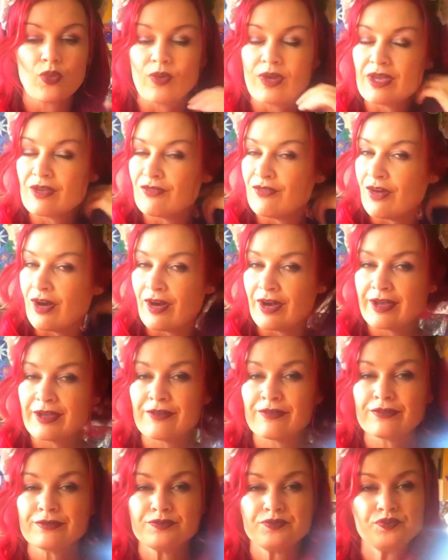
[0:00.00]
Week
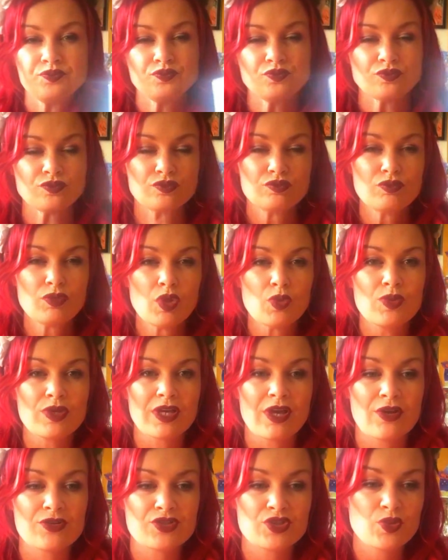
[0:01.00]
five, we
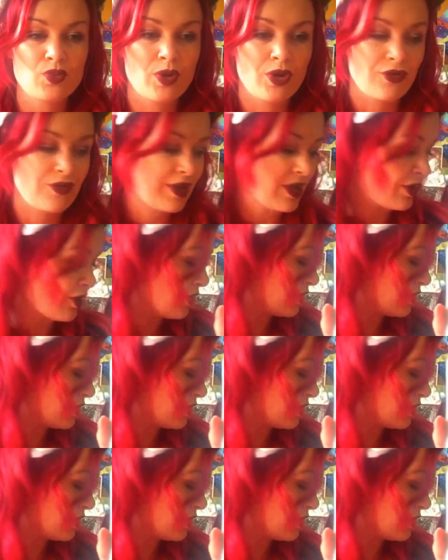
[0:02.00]
go to the warrior